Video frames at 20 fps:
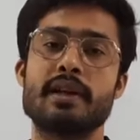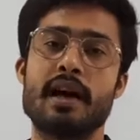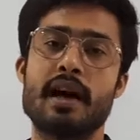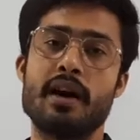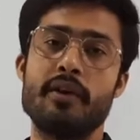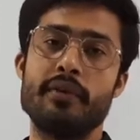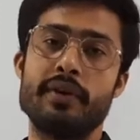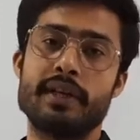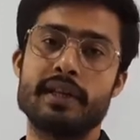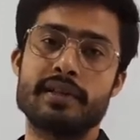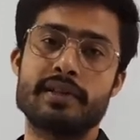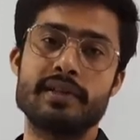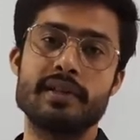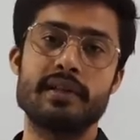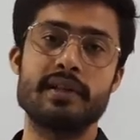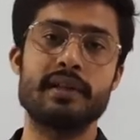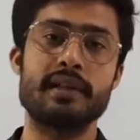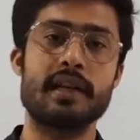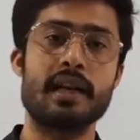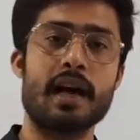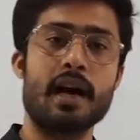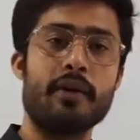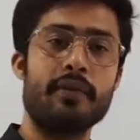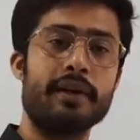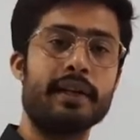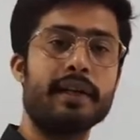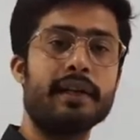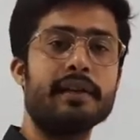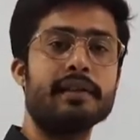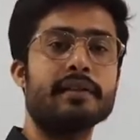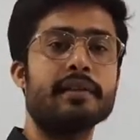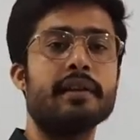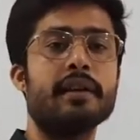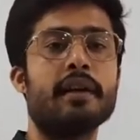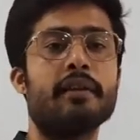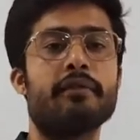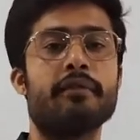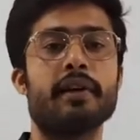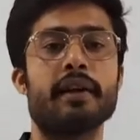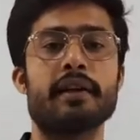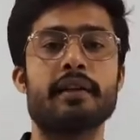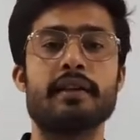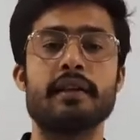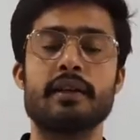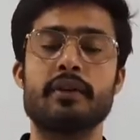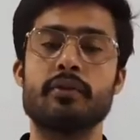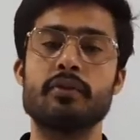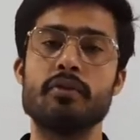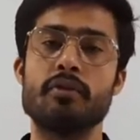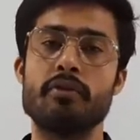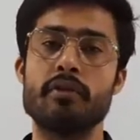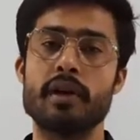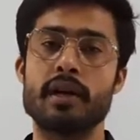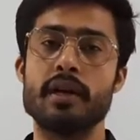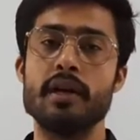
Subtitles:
how it is done and how it is affected to